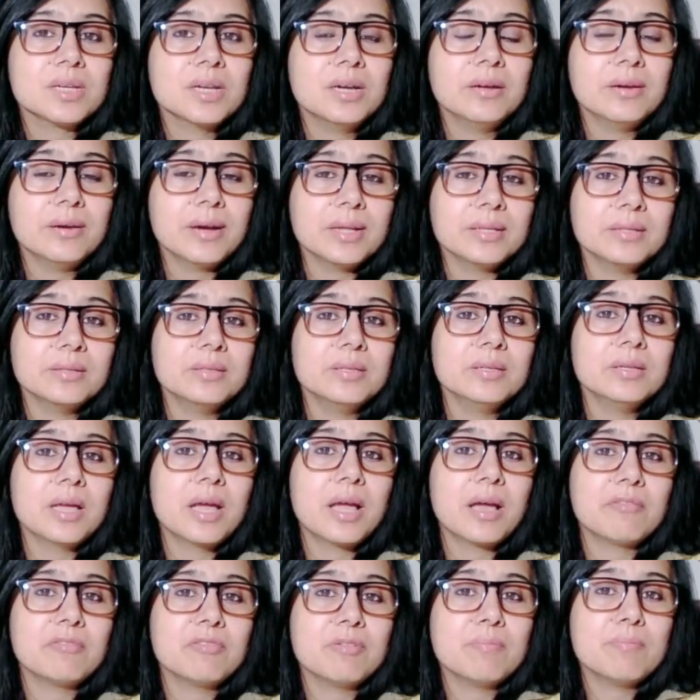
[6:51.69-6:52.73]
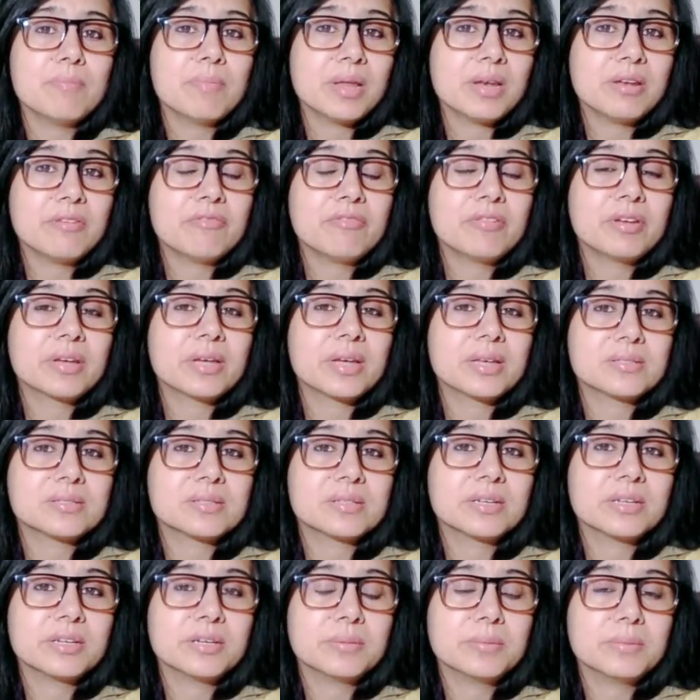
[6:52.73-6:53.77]
rather than have a malefic as
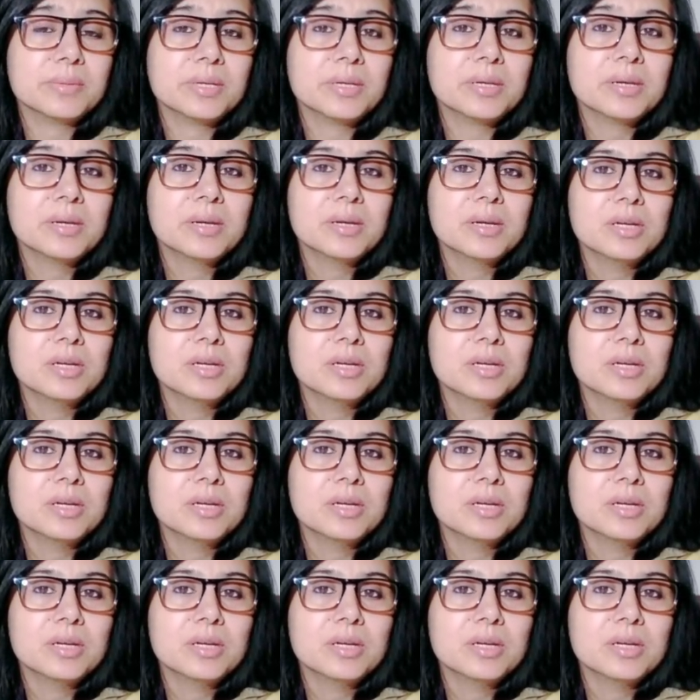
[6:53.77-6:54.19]
an enemy